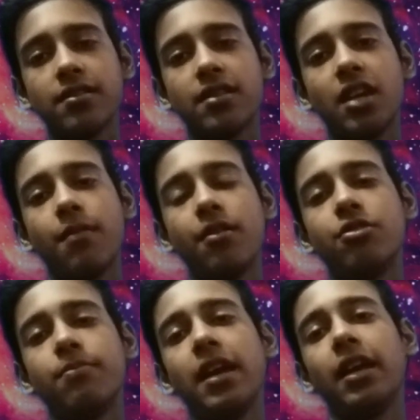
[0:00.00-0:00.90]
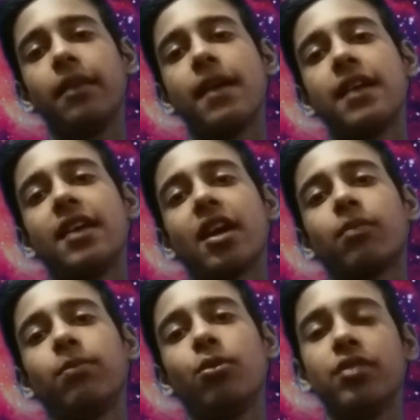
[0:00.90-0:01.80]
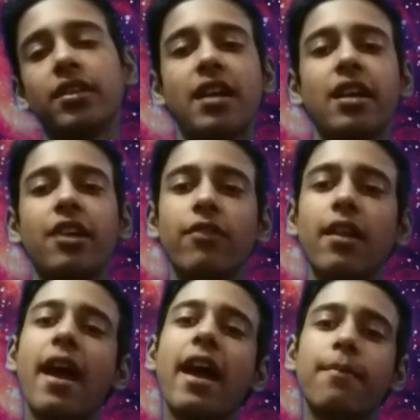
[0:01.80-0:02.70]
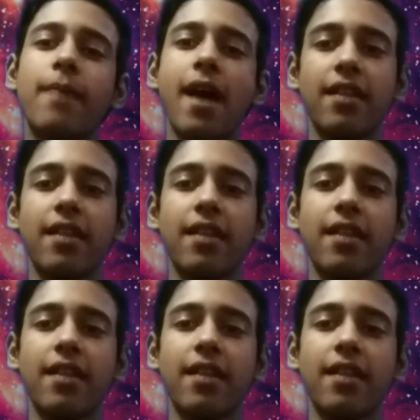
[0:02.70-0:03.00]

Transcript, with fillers: came into being by the explosion and it will end by